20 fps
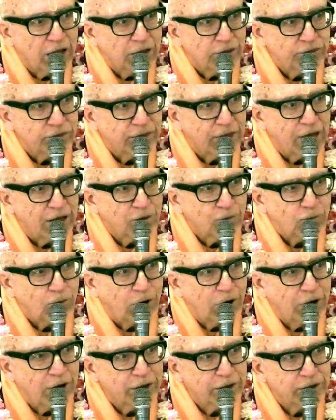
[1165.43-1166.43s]
that
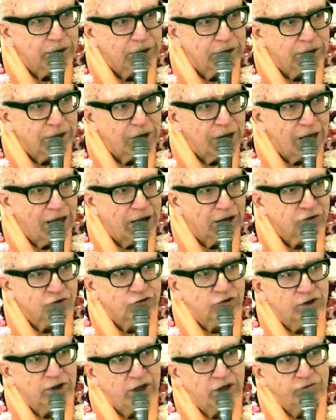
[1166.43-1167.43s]
one
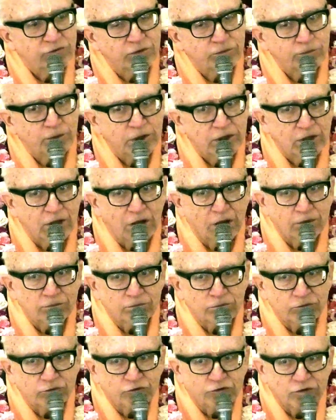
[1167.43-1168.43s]
actually even
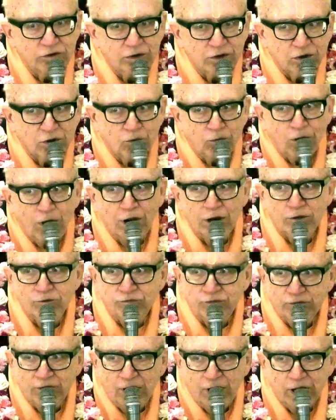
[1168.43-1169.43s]
becomes
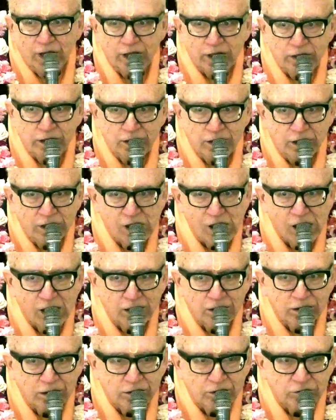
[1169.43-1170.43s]
qualified
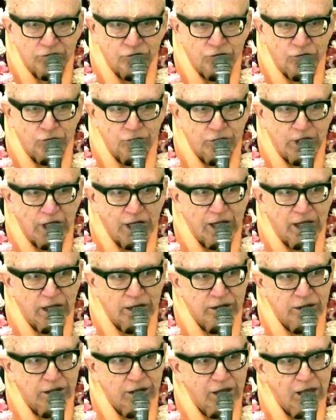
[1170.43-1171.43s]
to
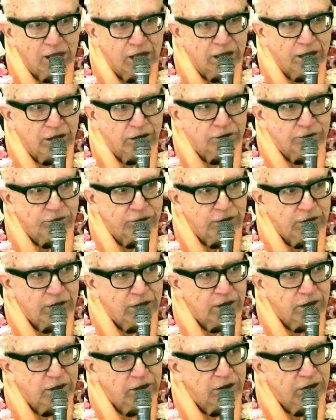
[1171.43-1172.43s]
get
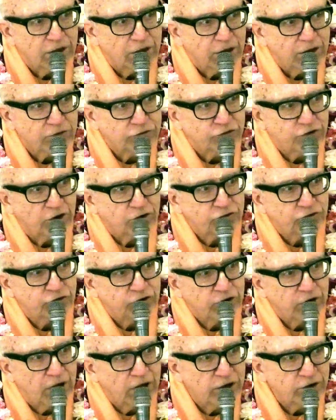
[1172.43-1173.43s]
the
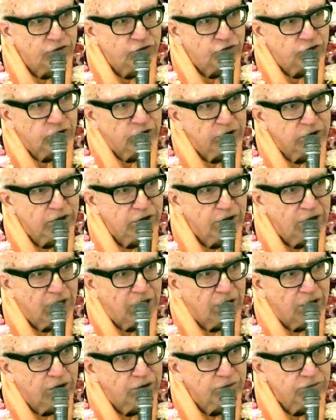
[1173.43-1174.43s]
association
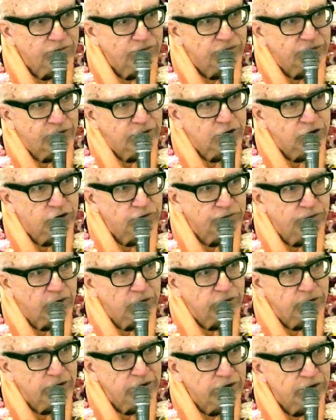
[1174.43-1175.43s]
of the
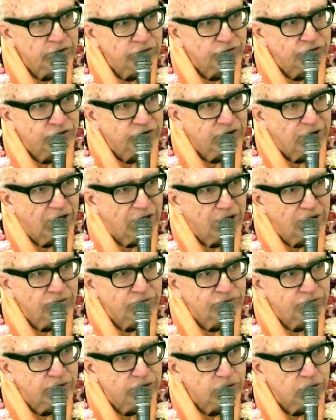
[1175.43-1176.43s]
devotees
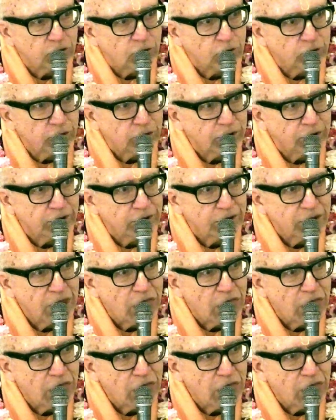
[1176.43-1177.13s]
of the Lord.